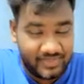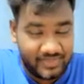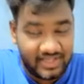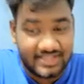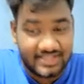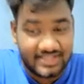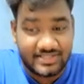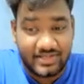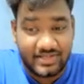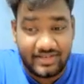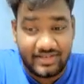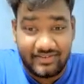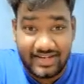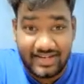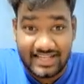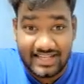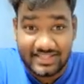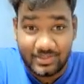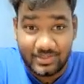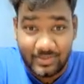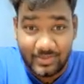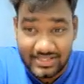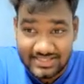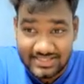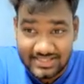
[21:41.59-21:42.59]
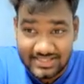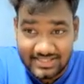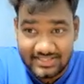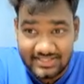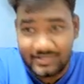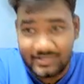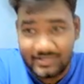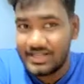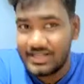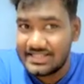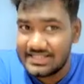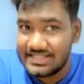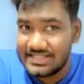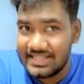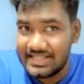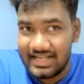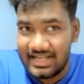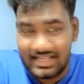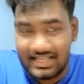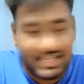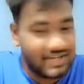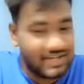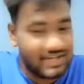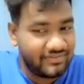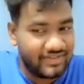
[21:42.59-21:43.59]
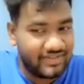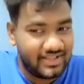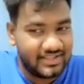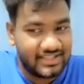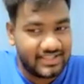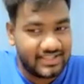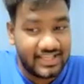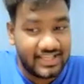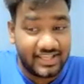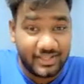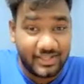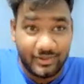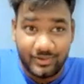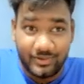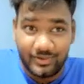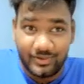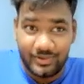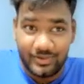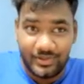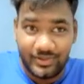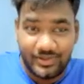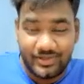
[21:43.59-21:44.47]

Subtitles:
okay, so anyone has questions, you can stay and clarify. Thank you